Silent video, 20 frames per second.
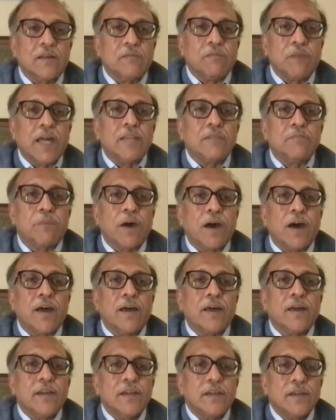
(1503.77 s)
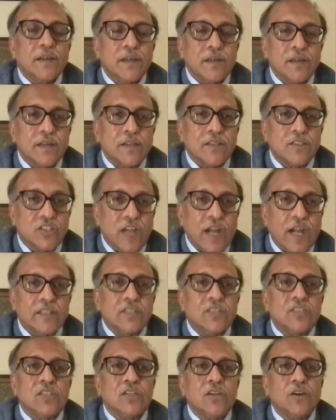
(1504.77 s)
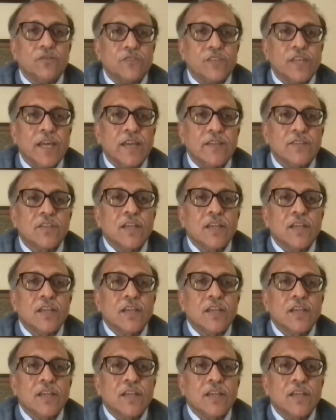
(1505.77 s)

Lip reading: manpower strategy of theirs.